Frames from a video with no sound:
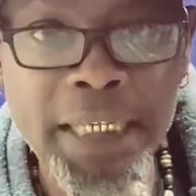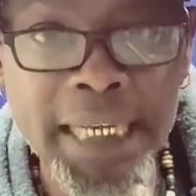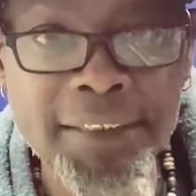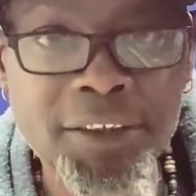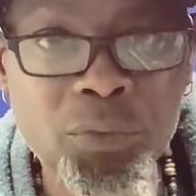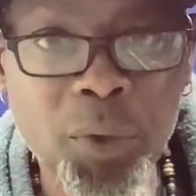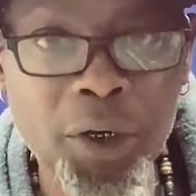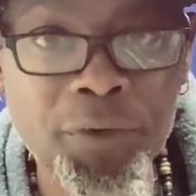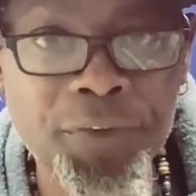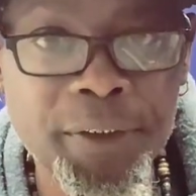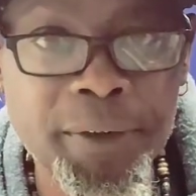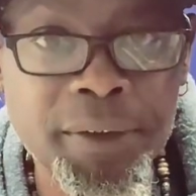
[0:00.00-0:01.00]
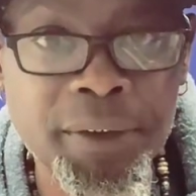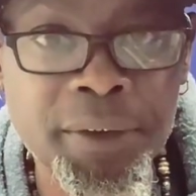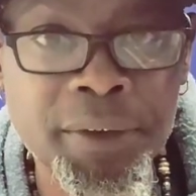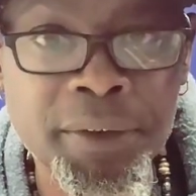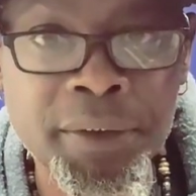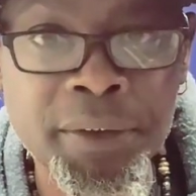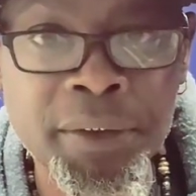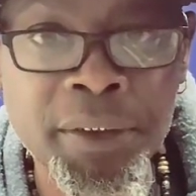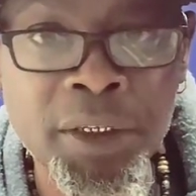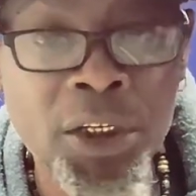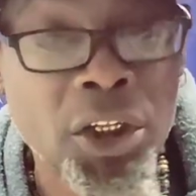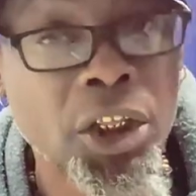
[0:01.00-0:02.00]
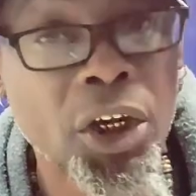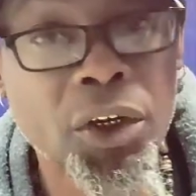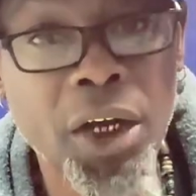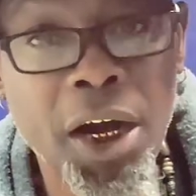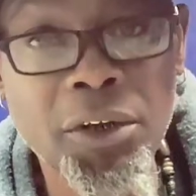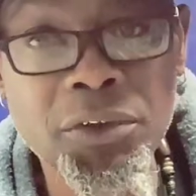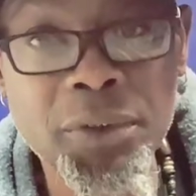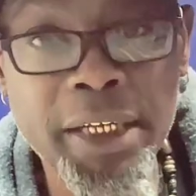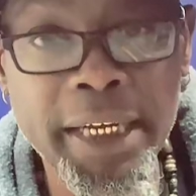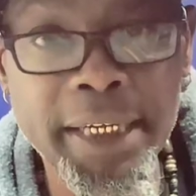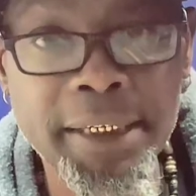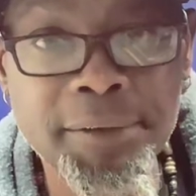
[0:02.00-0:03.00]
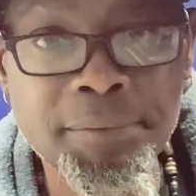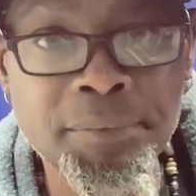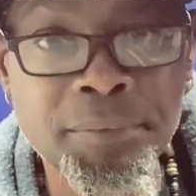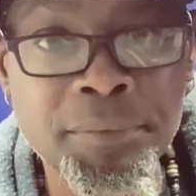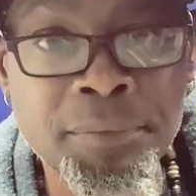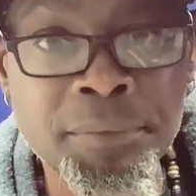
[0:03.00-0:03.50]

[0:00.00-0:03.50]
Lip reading: Yes, it's worth it. Learn all you can.